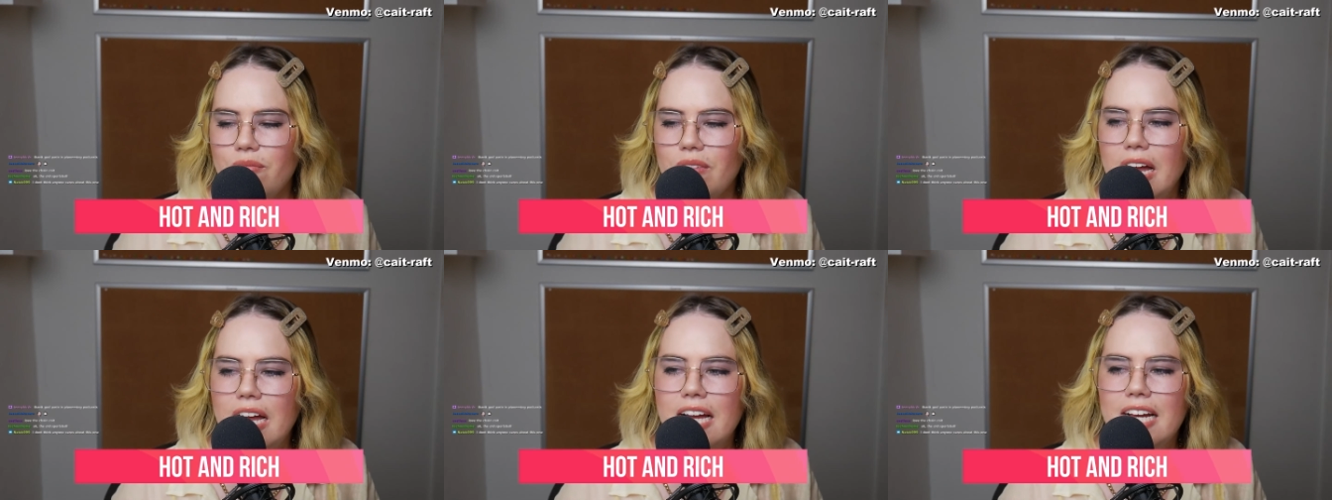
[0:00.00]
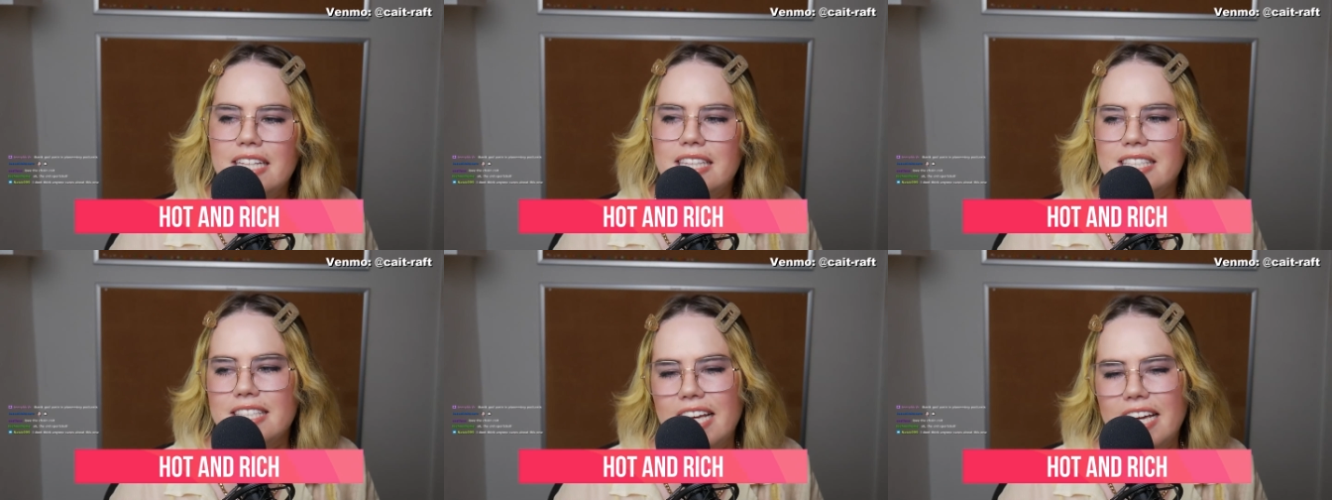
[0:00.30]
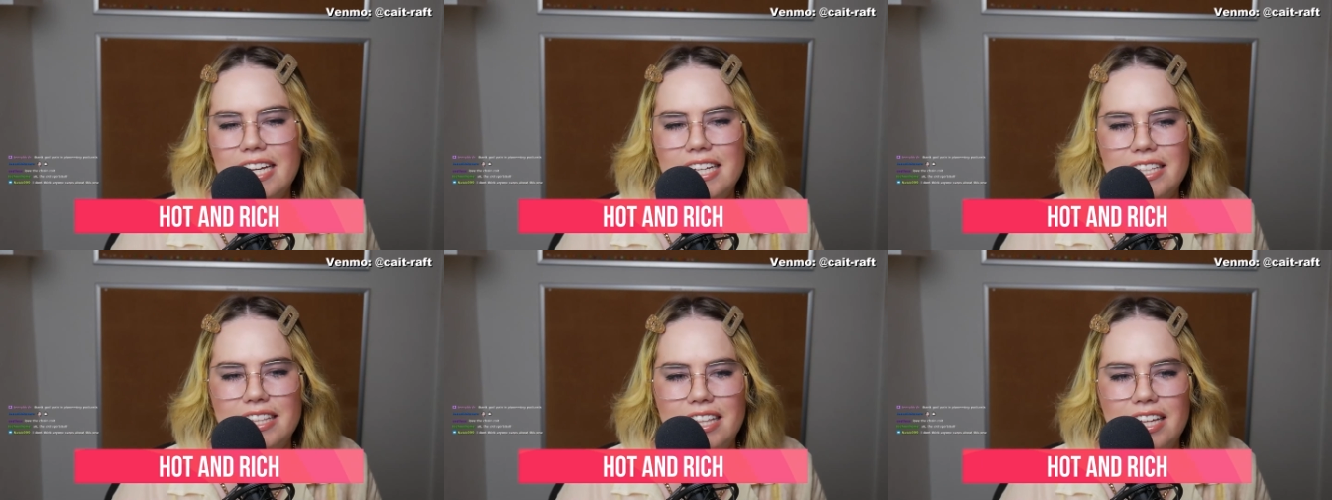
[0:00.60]
It's
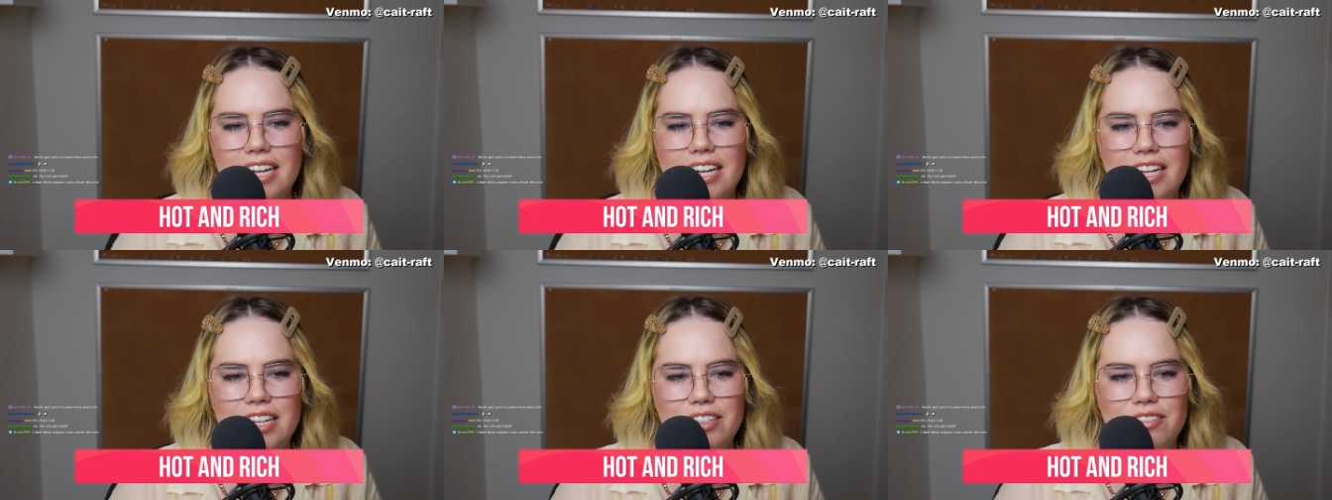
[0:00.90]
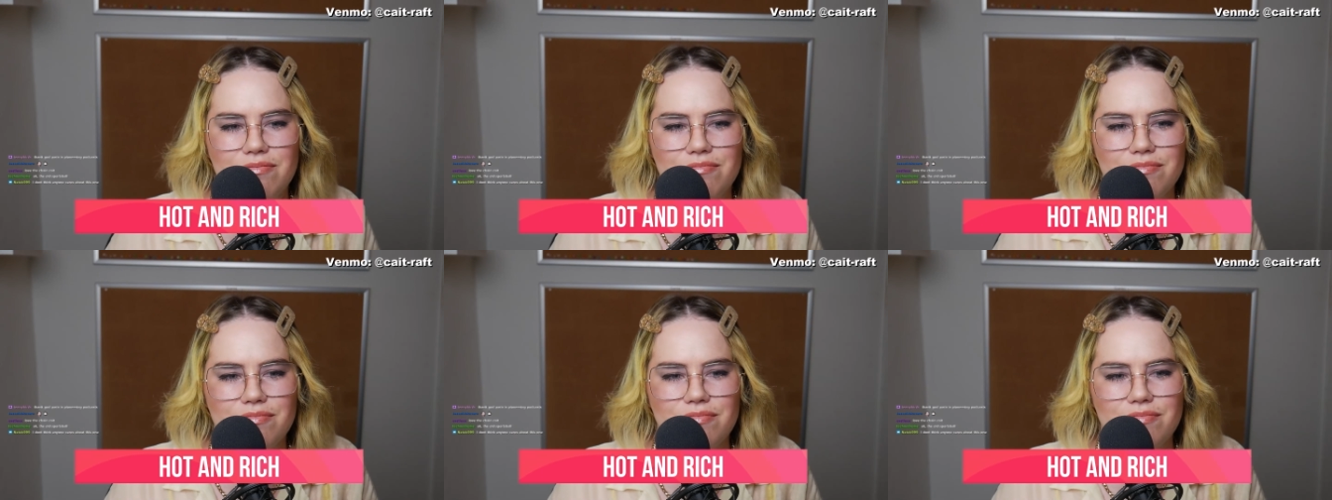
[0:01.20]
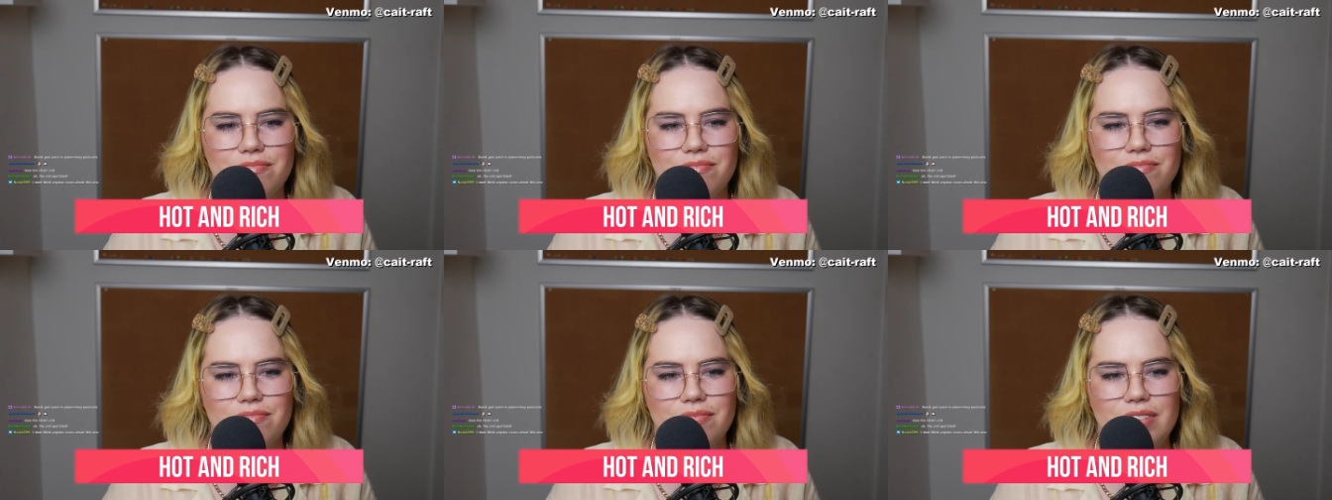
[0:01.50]
like the
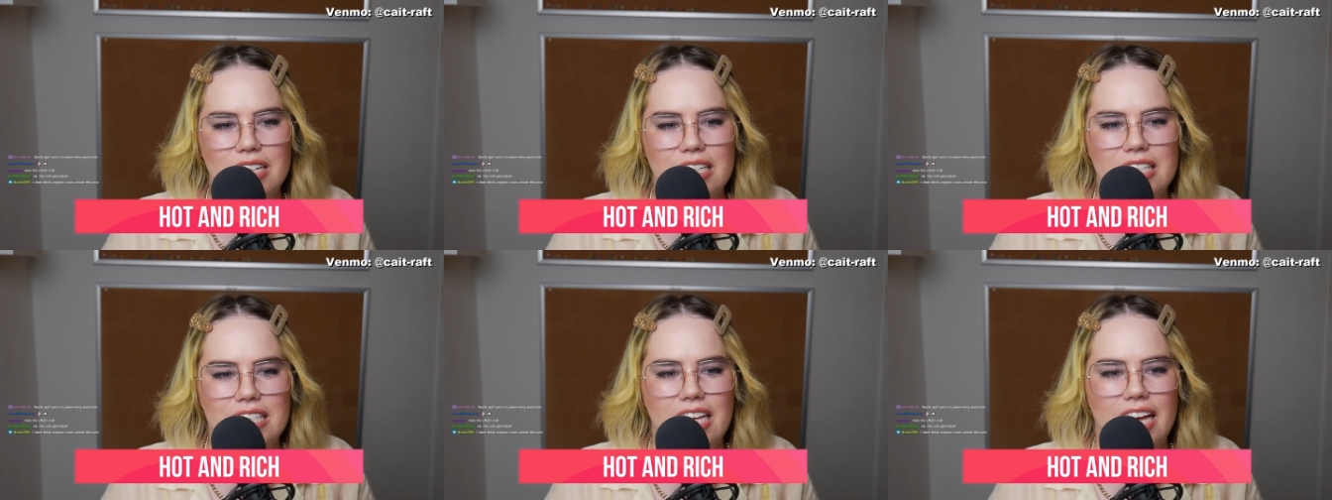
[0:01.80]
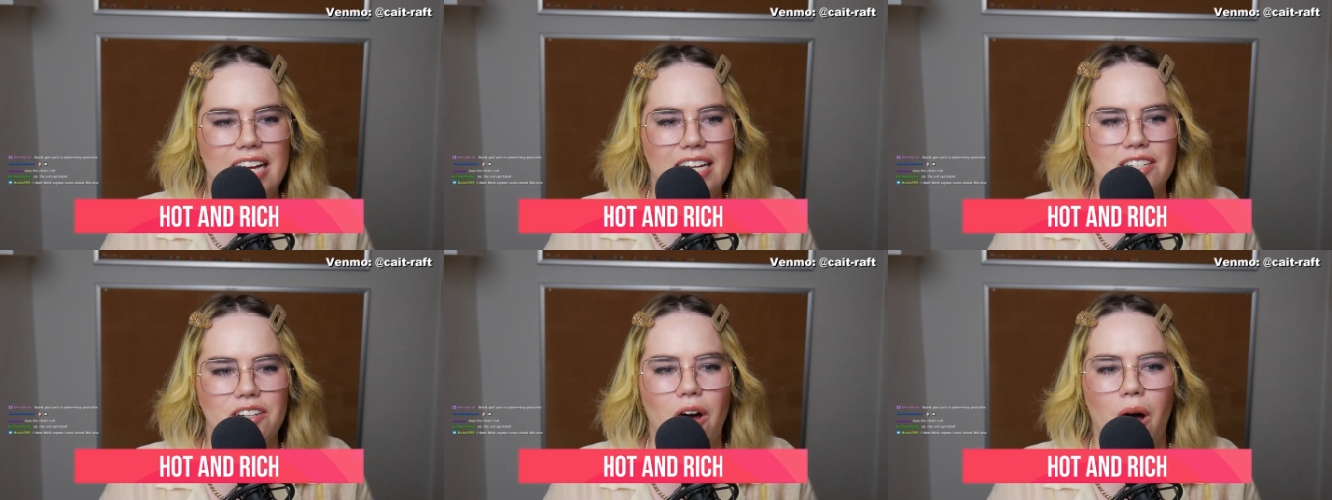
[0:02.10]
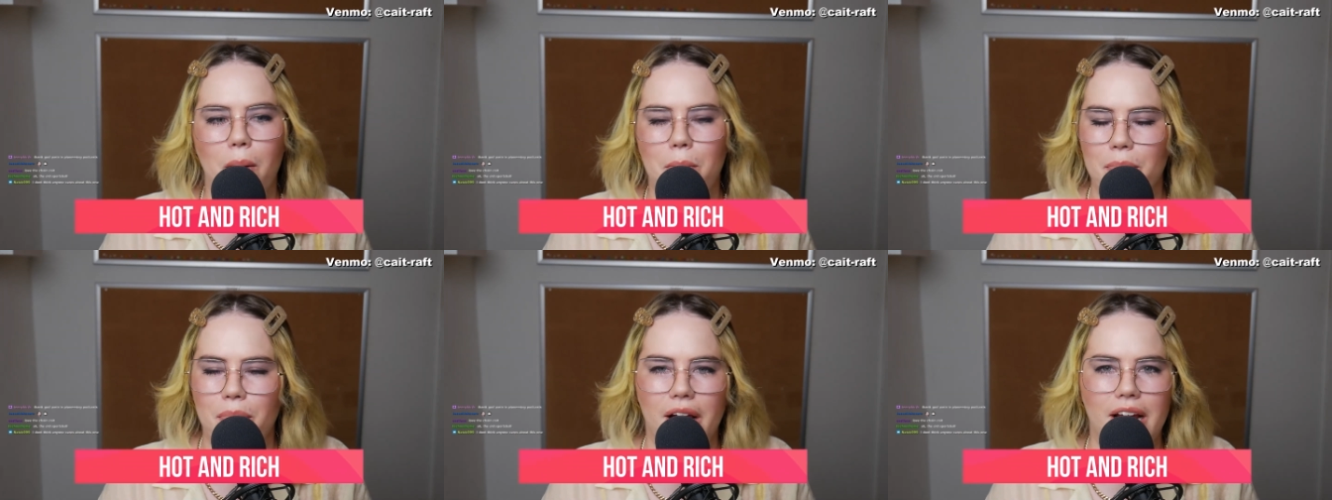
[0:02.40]
it's like
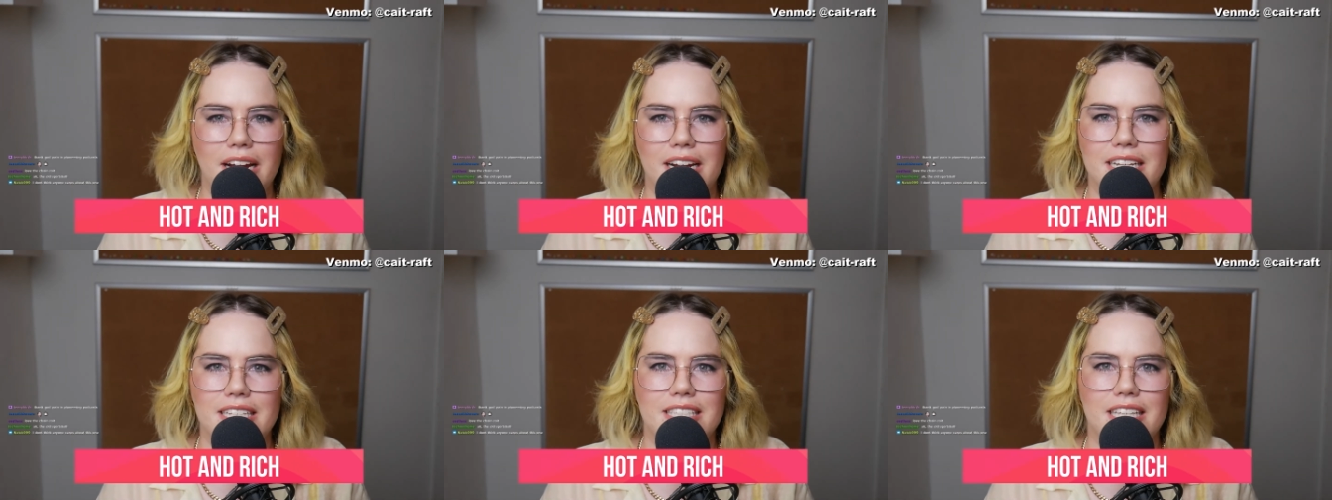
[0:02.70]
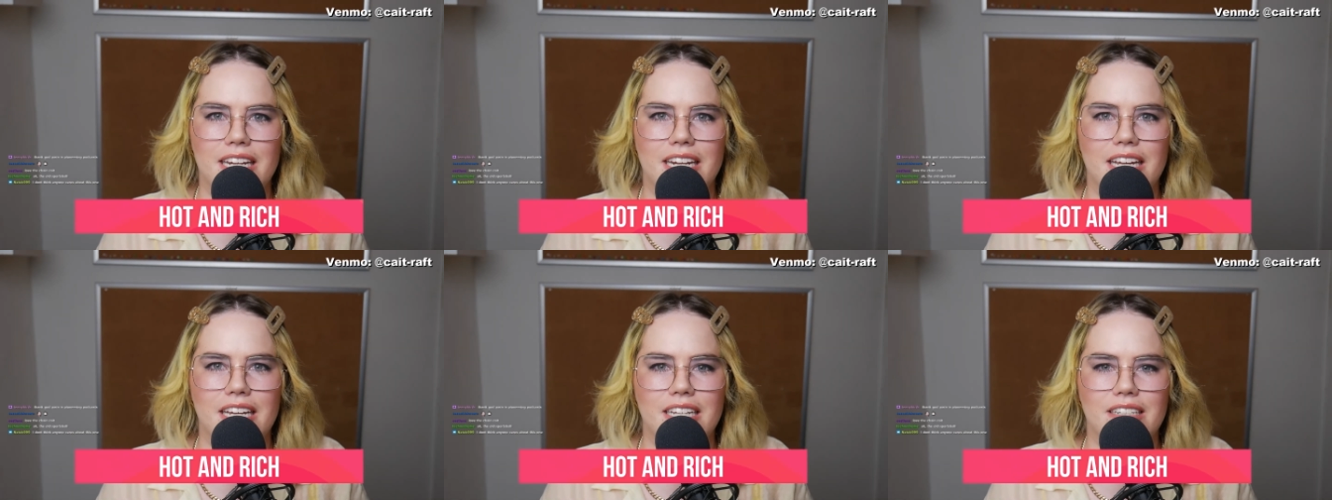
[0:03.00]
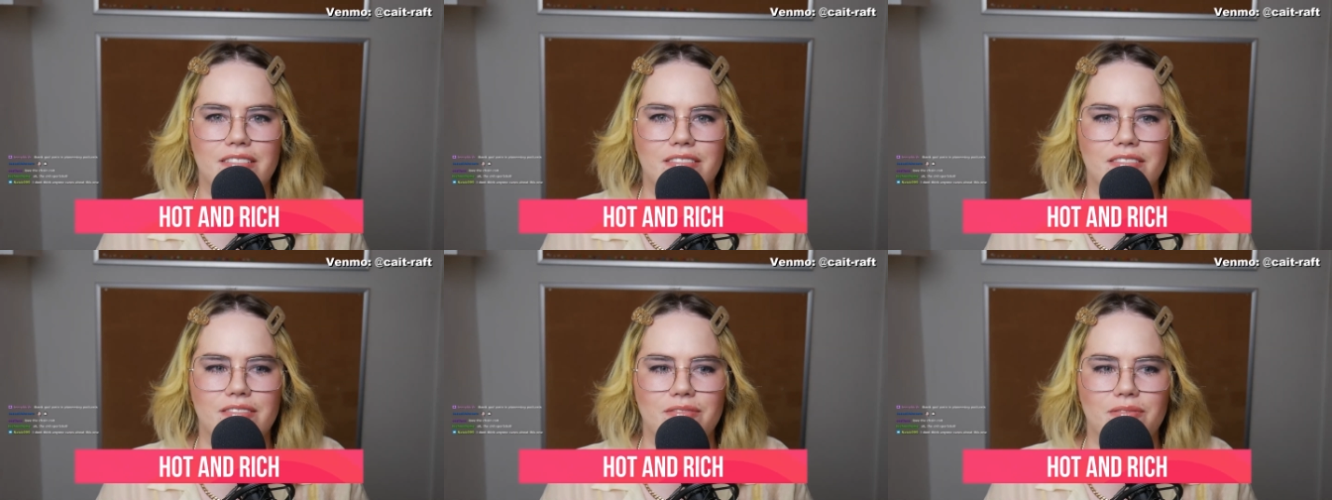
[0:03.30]
Tom Brady's in
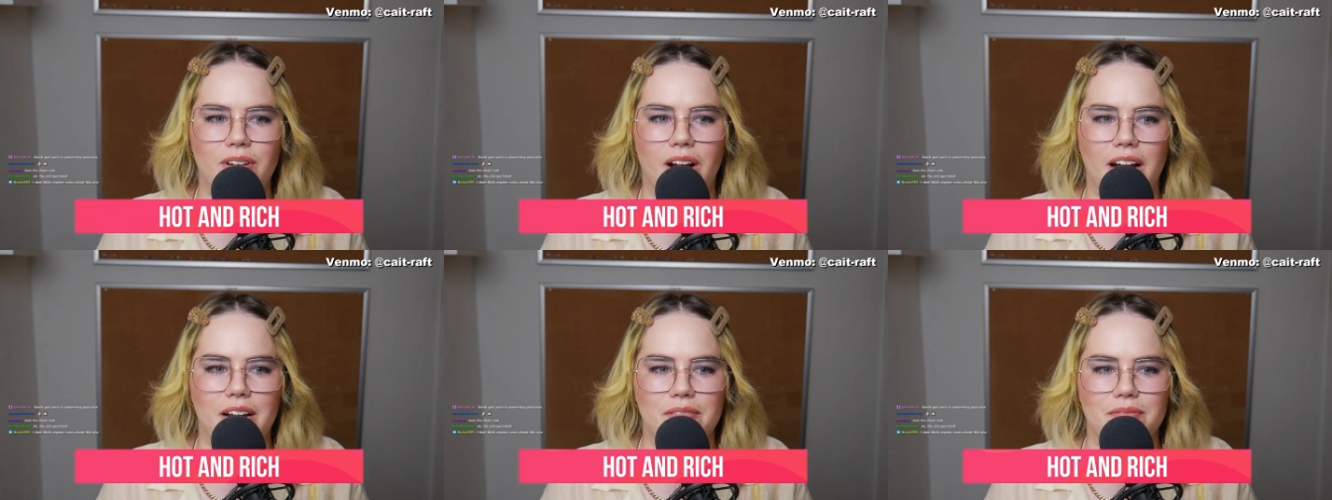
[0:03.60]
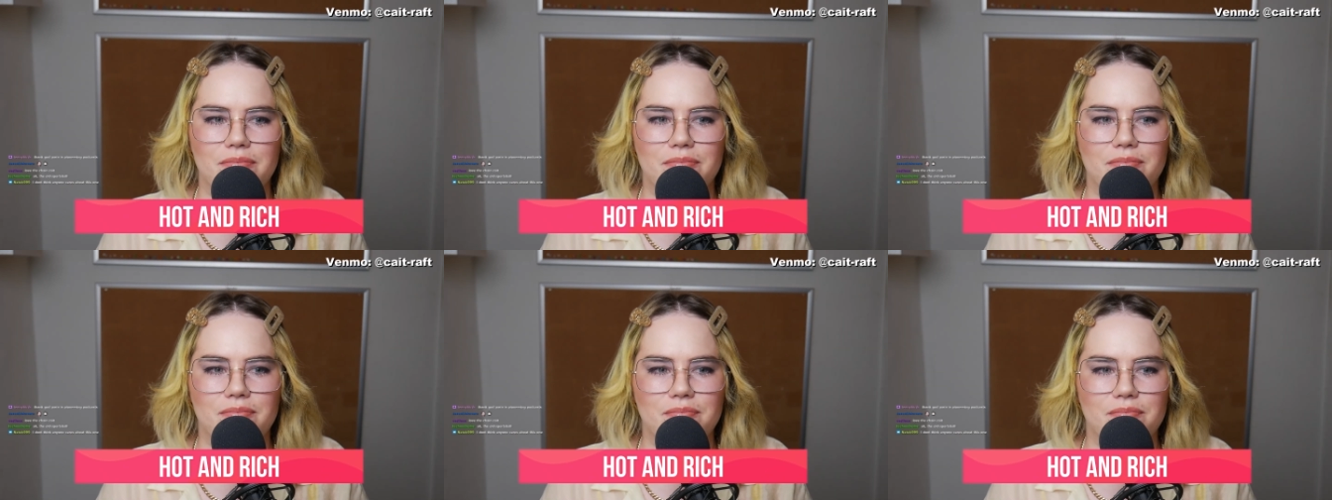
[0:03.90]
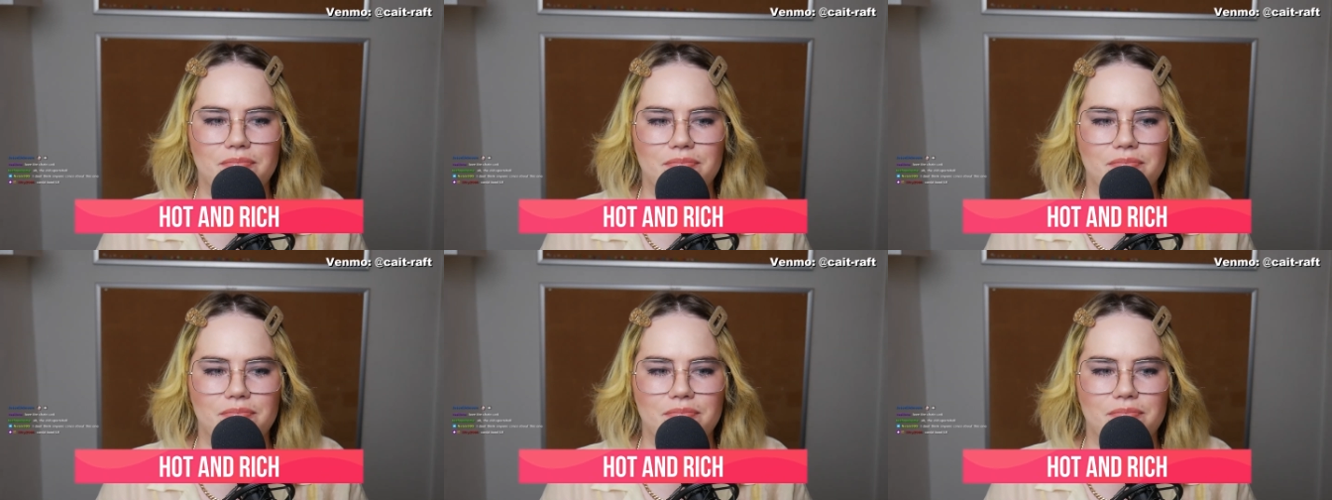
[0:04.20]
it, right? Yes.